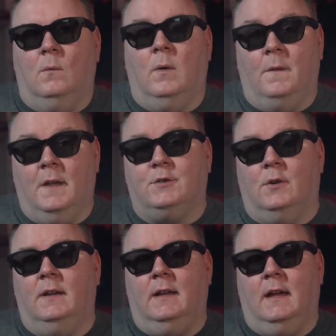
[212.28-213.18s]
Well, that's
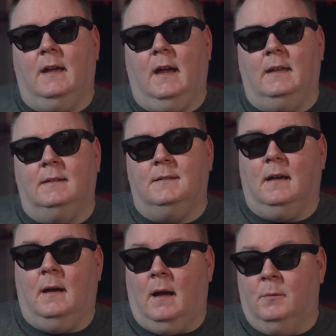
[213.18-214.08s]
right, yeah. And
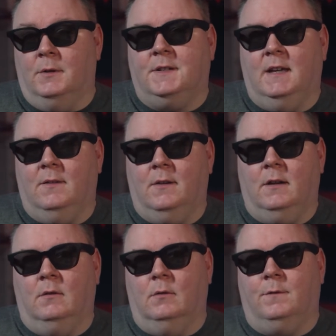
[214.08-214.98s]
I will say that,
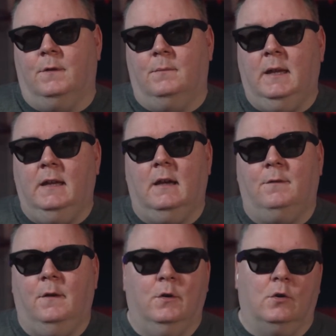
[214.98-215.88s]
you know, for me,
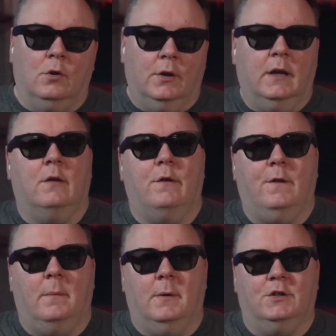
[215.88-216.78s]
if, if you're not looking at
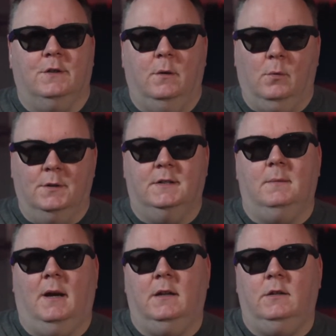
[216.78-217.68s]
refurbished, if you wanted to
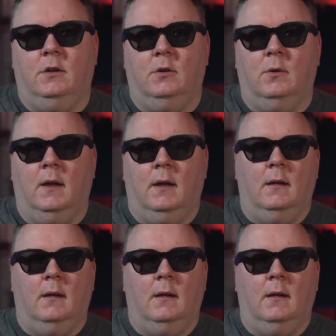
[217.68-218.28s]
buy new,